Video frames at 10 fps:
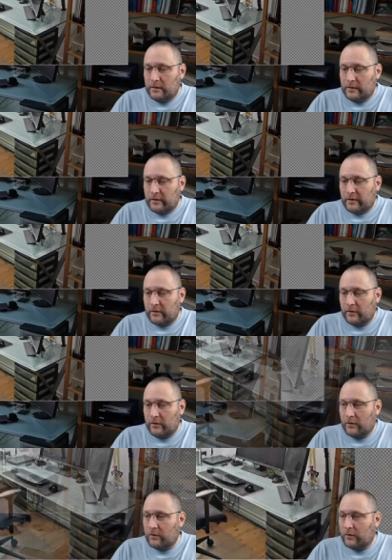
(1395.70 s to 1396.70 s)

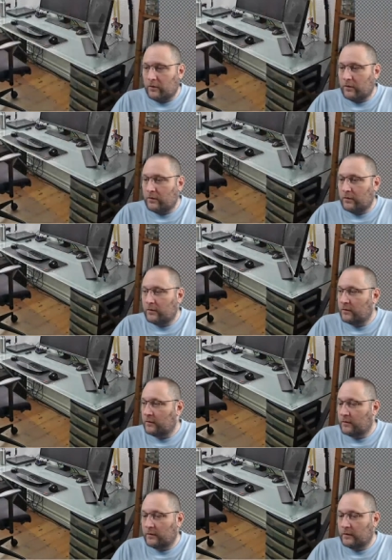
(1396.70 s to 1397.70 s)
So
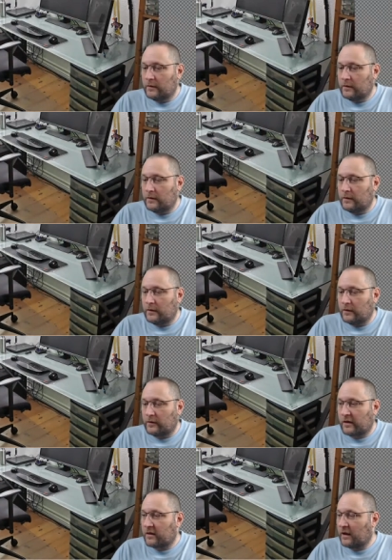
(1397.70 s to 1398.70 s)
no,
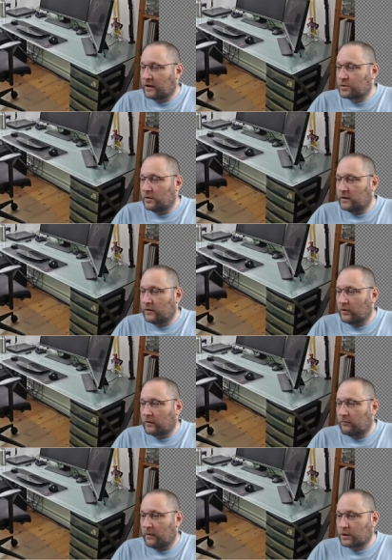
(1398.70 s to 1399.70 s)
this is actually not
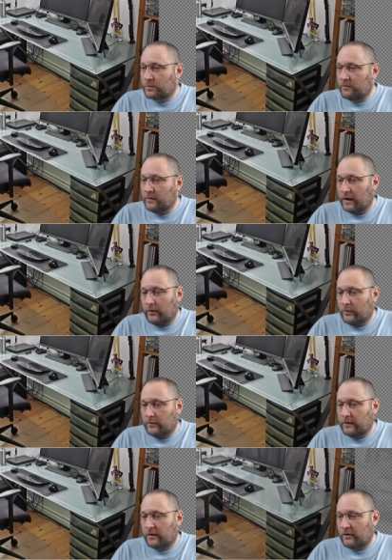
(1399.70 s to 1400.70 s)
much. No,
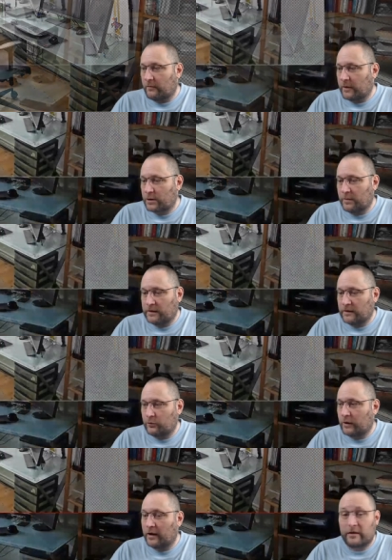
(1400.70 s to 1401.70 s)
it's not much better.
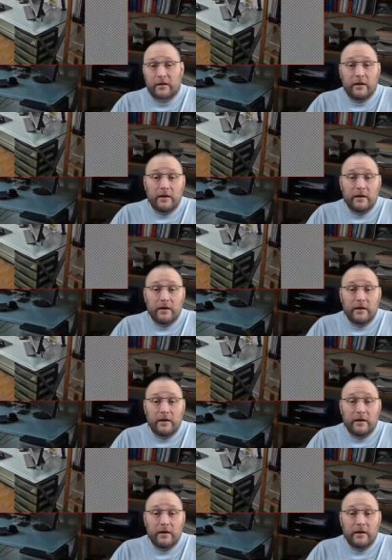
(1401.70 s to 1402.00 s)
Who cares?